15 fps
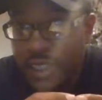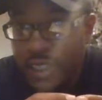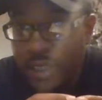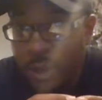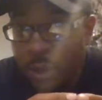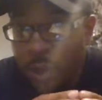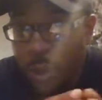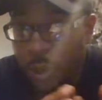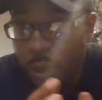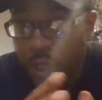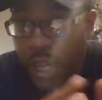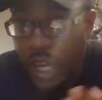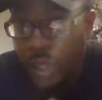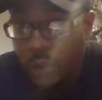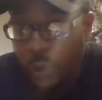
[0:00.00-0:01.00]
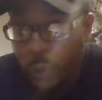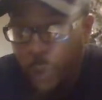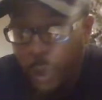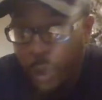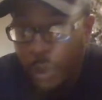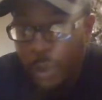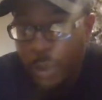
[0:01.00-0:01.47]
who were not of
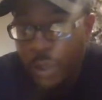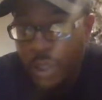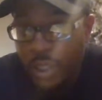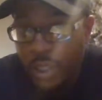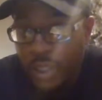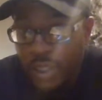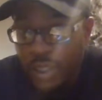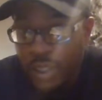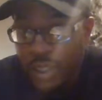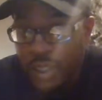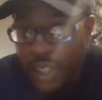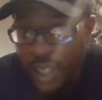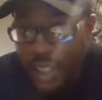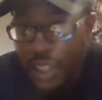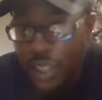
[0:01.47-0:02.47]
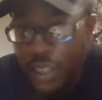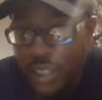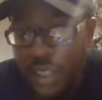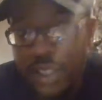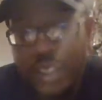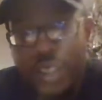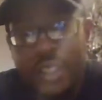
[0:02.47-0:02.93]
royal
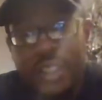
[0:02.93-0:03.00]
lineage.